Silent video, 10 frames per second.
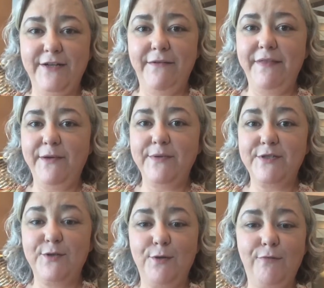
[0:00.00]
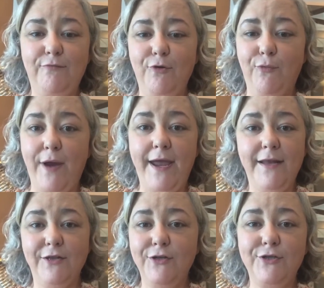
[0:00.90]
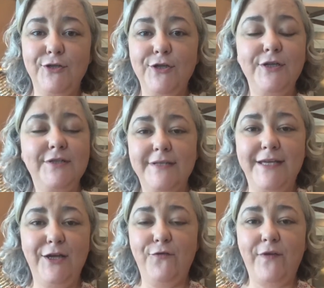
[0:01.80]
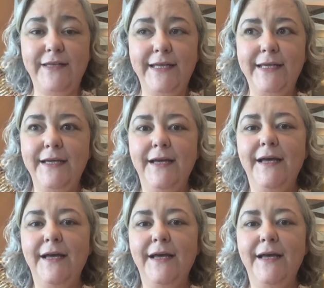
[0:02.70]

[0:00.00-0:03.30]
Everything was great, looked good, keto friendly.